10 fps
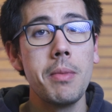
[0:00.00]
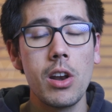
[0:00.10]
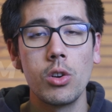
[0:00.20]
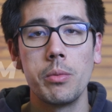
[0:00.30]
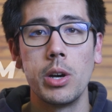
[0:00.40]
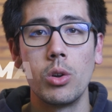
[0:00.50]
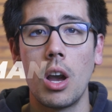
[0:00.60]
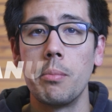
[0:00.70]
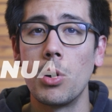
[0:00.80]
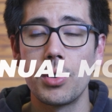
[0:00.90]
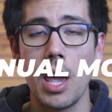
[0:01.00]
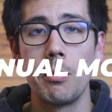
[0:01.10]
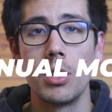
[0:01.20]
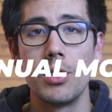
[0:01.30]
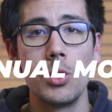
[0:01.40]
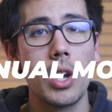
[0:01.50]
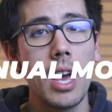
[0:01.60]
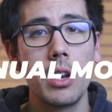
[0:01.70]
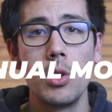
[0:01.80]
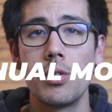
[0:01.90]
In manual mode, on most cameras, you
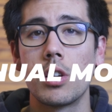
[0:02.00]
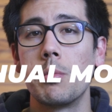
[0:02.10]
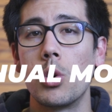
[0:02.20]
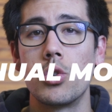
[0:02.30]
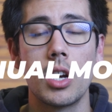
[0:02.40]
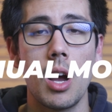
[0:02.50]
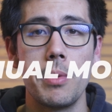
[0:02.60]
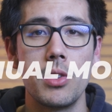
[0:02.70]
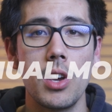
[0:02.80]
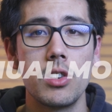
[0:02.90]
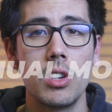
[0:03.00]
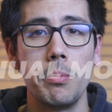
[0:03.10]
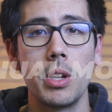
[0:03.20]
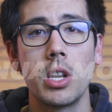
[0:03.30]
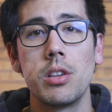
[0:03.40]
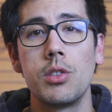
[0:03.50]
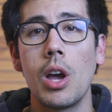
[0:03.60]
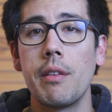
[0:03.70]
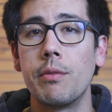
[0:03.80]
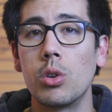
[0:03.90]
can't use exposure compensation
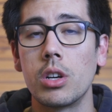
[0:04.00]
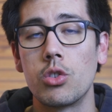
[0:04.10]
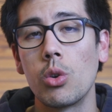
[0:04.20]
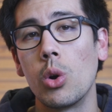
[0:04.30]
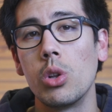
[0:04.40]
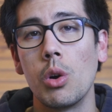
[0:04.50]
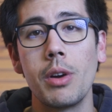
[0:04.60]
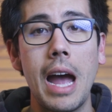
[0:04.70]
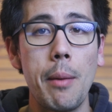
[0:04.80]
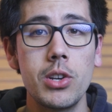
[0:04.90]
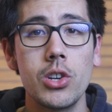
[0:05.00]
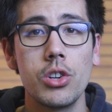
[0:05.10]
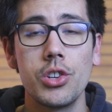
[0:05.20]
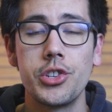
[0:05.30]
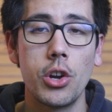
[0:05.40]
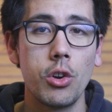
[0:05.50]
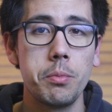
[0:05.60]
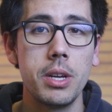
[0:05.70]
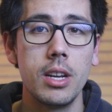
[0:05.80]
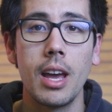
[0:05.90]
because you have full control over aperture,
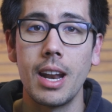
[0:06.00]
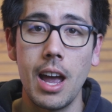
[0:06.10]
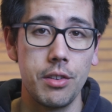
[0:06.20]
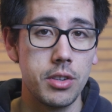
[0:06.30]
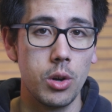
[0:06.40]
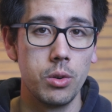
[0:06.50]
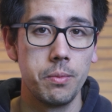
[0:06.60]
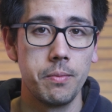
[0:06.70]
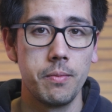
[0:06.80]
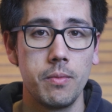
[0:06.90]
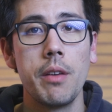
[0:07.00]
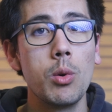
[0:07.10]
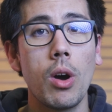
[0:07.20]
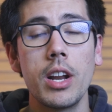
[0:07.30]
shutter speed, and ISO. If